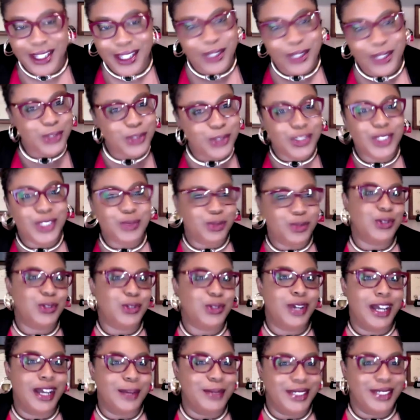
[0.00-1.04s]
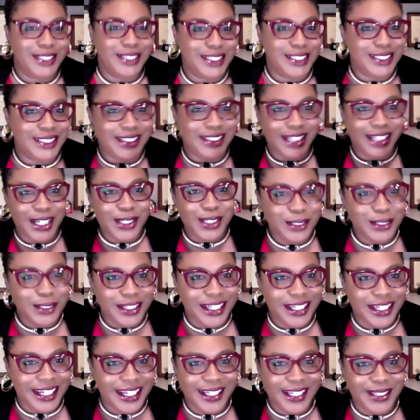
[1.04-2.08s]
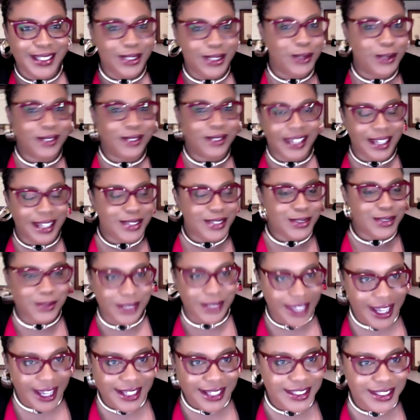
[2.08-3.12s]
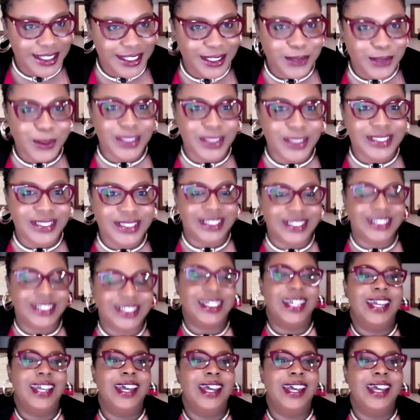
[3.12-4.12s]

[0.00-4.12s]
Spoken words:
You're just prescribing, just stay in your lane, don't ask any questions.